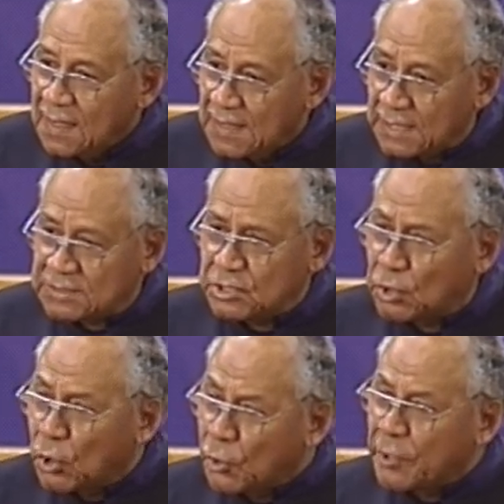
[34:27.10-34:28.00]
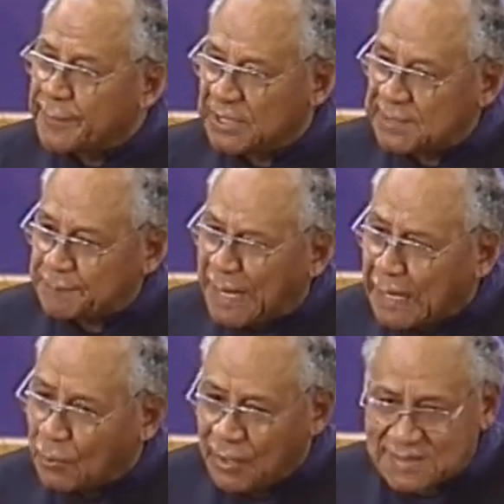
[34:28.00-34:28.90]
It's dunamis
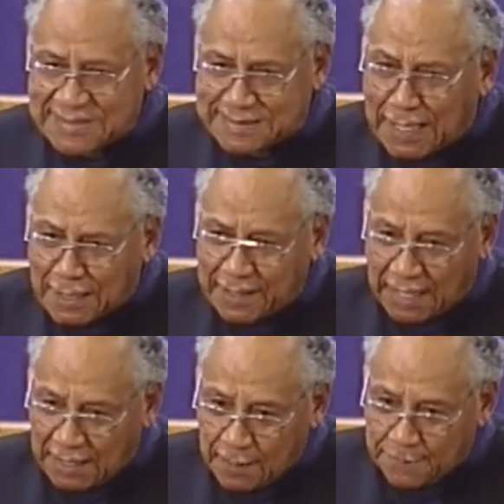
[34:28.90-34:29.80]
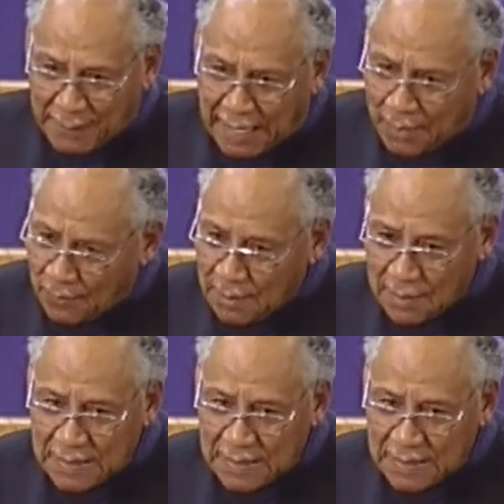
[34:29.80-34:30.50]
power, it's delegated power.